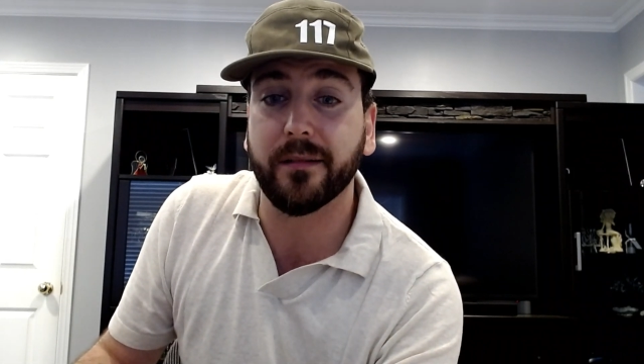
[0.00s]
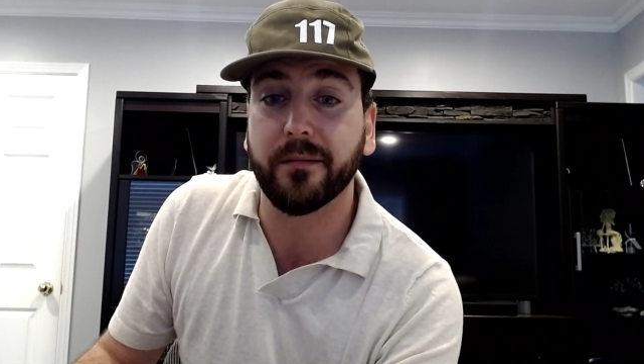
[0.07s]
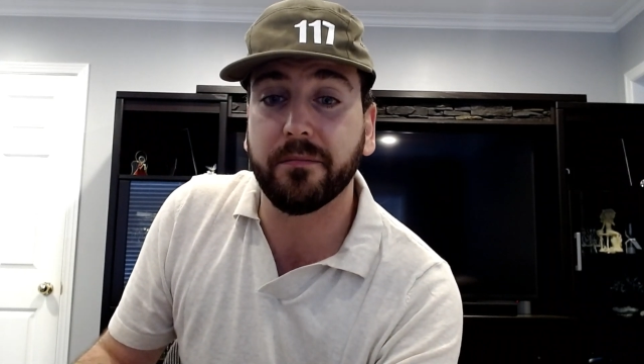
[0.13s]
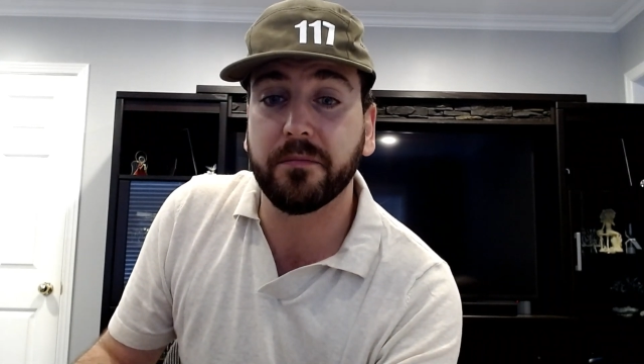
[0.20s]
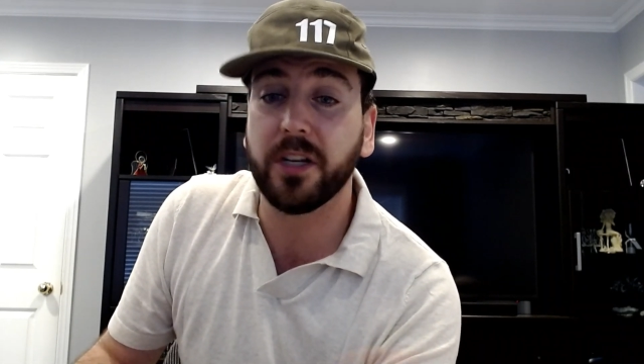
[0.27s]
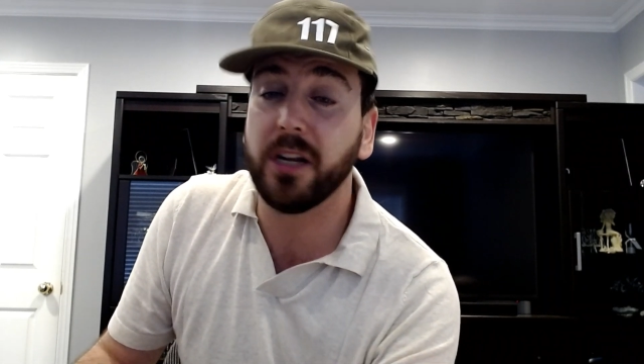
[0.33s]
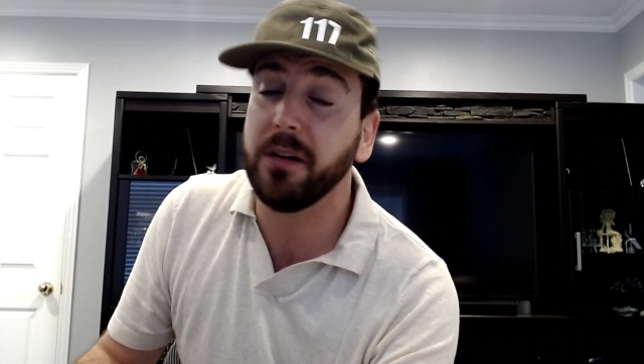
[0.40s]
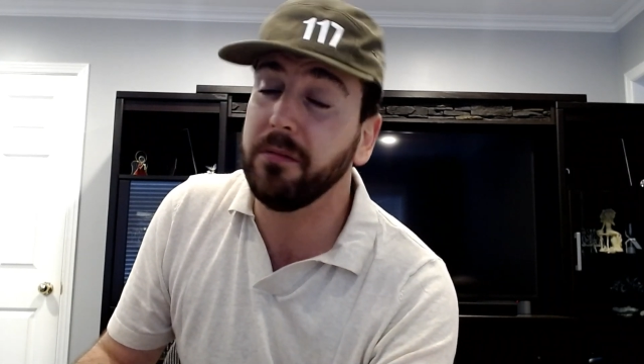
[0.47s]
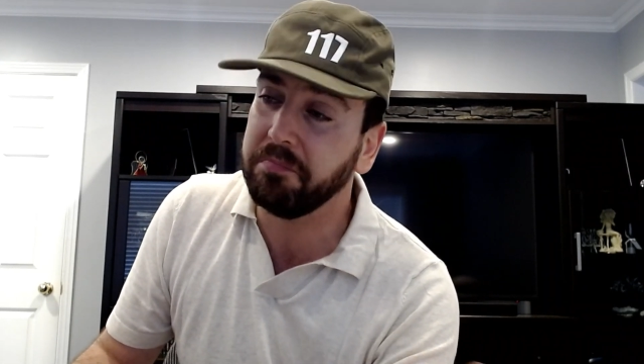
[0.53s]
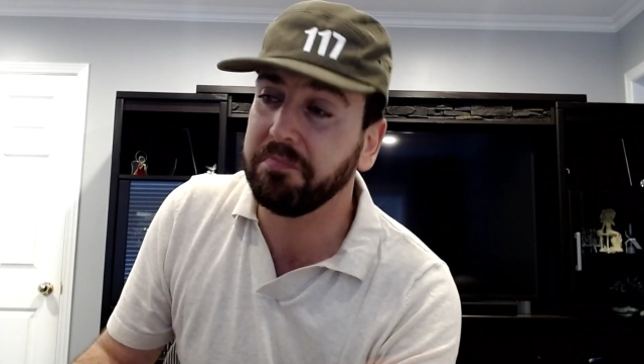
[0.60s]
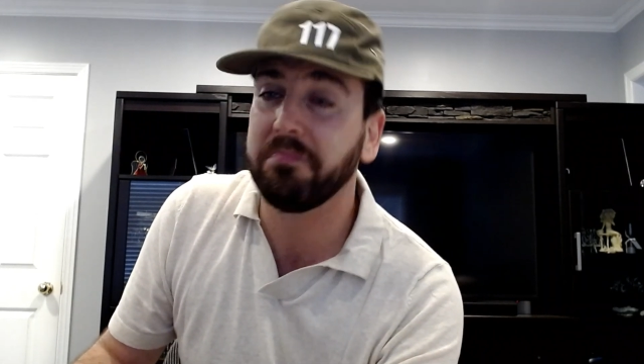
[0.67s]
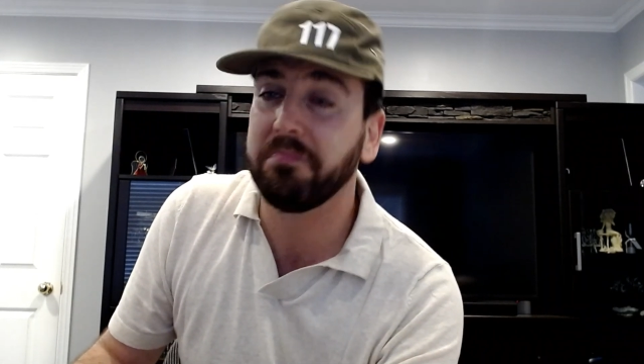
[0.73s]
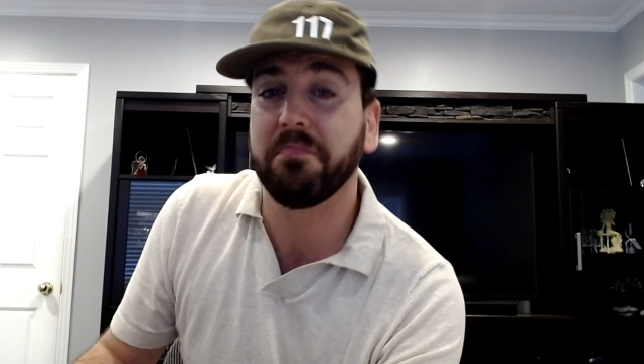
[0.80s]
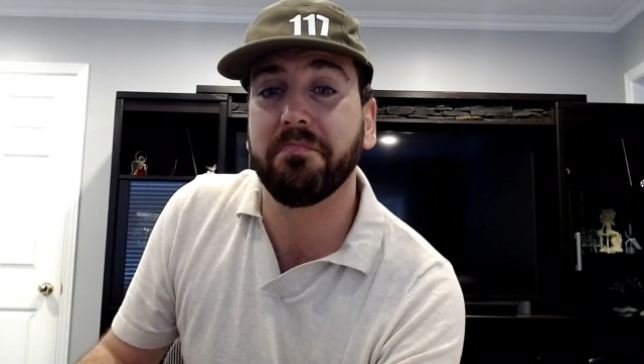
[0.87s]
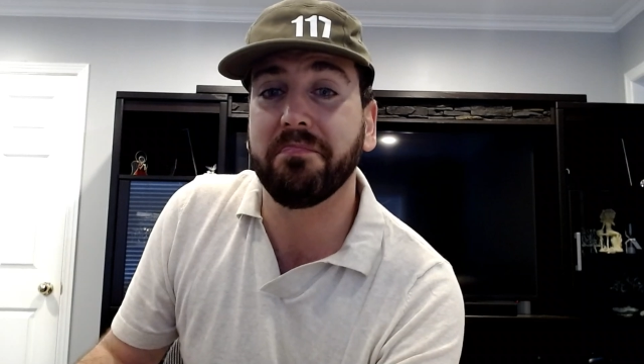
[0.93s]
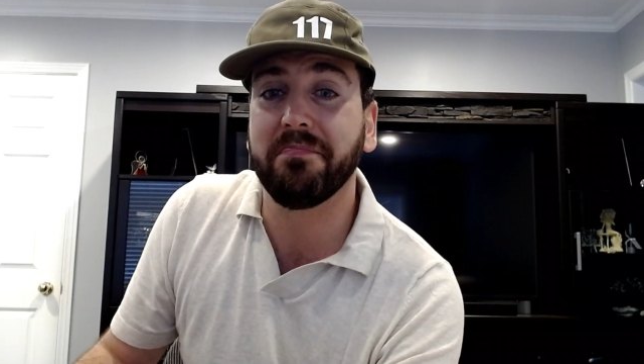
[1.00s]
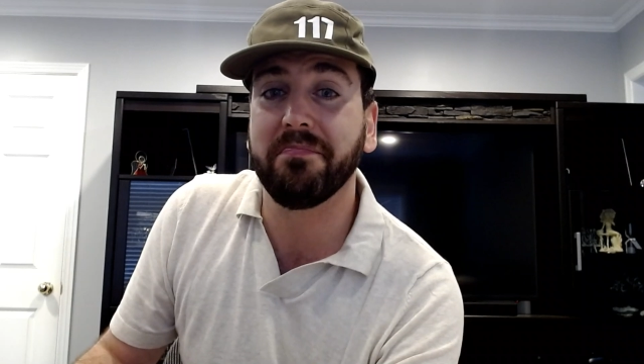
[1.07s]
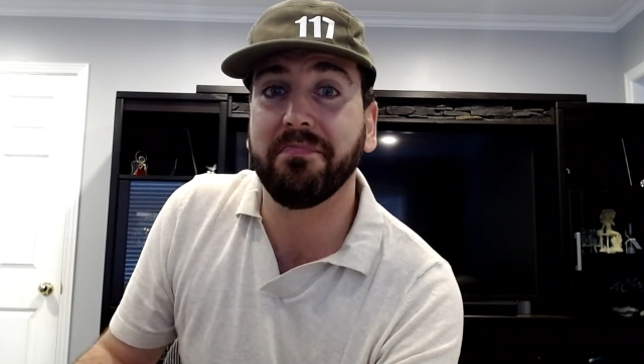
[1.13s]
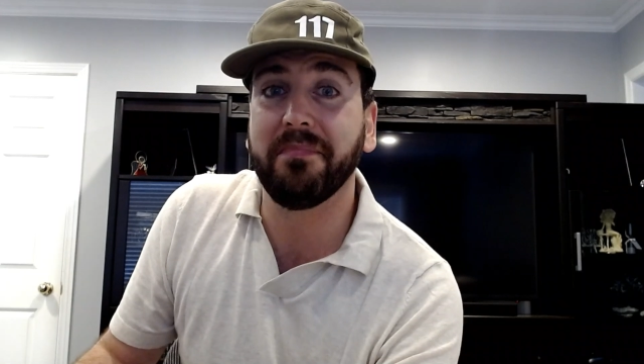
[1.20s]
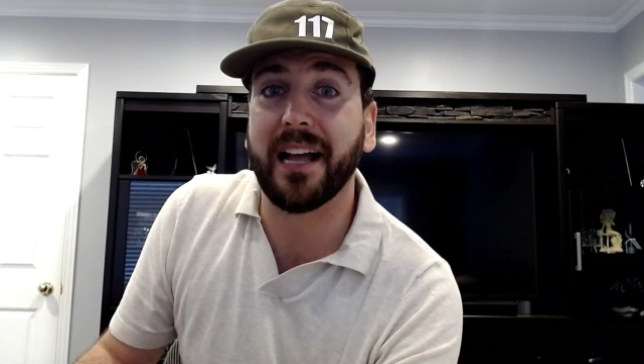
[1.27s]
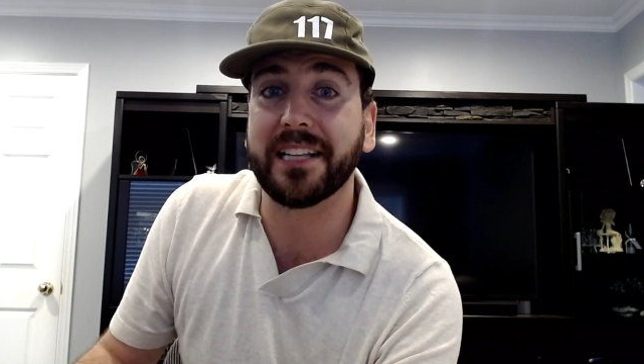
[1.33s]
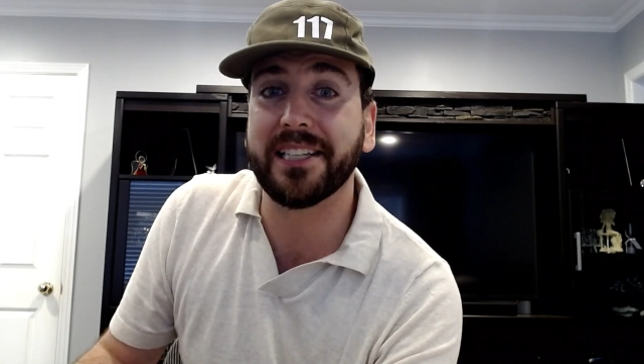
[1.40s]
So
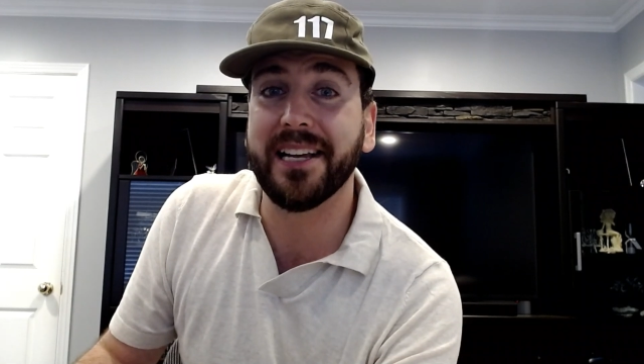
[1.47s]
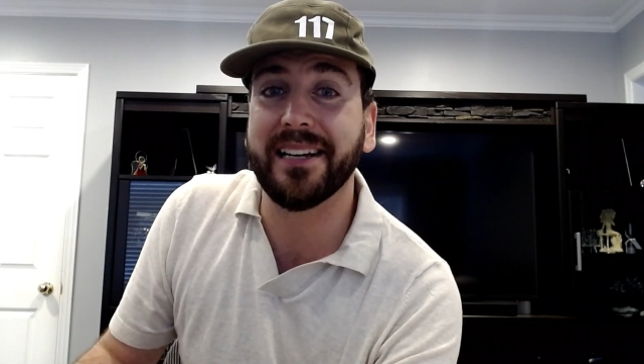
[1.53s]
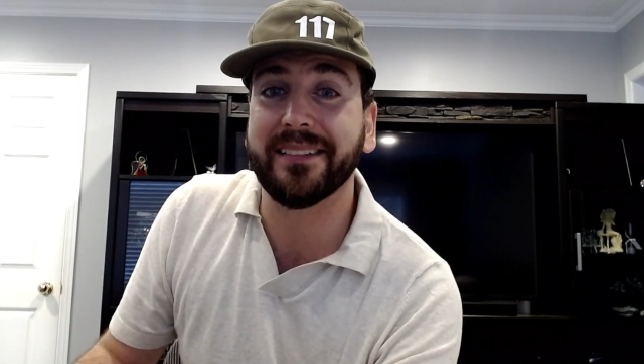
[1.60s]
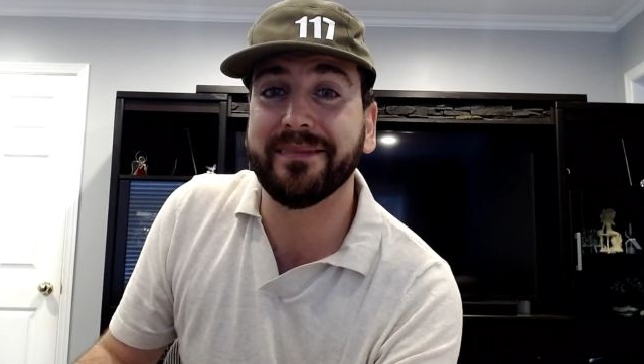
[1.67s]
that's it.